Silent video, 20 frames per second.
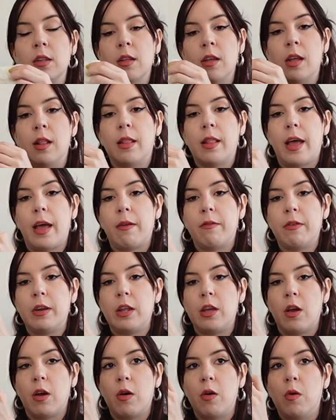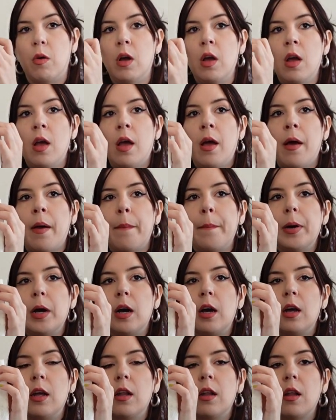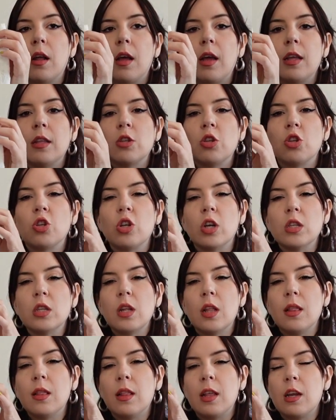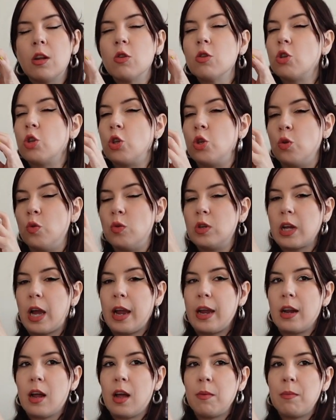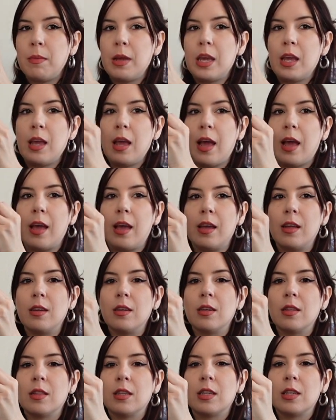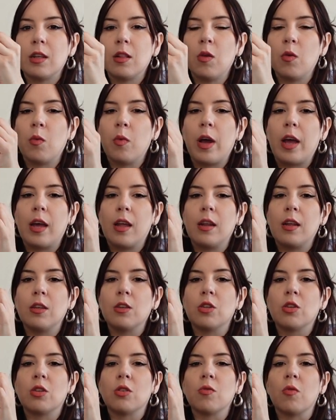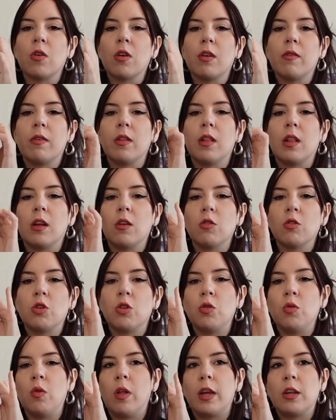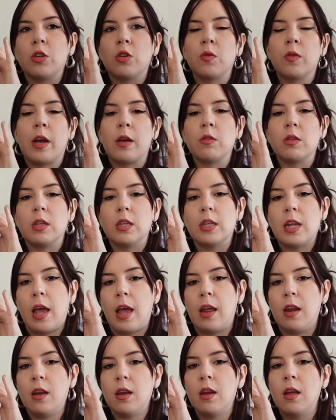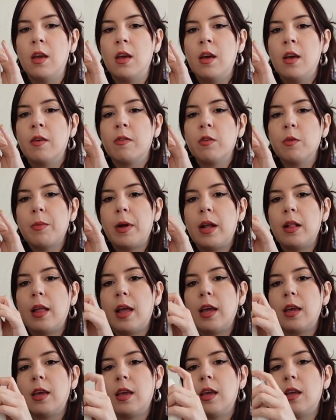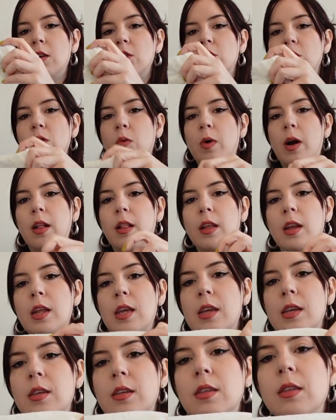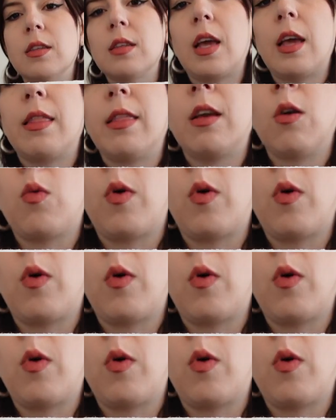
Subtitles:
in that video, but it's just a little too tight on me and the silhouette is sort of a little too like 2010 for my liking. So while it is, I think,